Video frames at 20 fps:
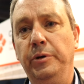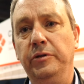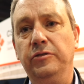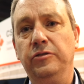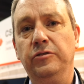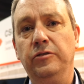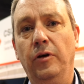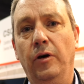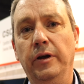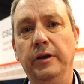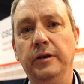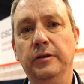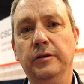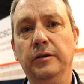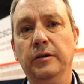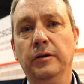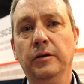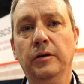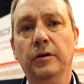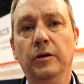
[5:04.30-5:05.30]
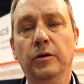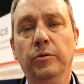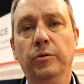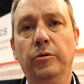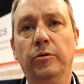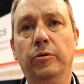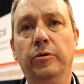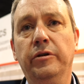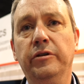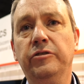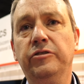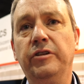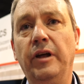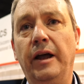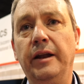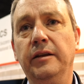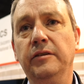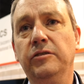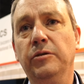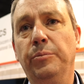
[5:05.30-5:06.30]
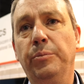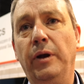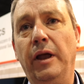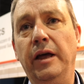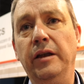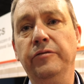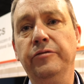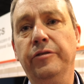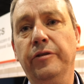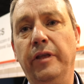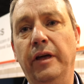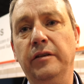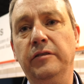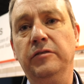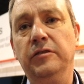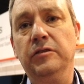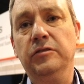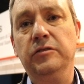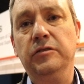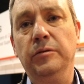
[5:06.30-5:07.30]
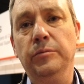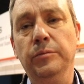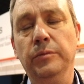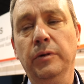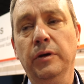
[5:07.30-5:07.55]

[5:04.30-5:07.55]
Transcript: Piz Daint. We're already starting to plan for that system.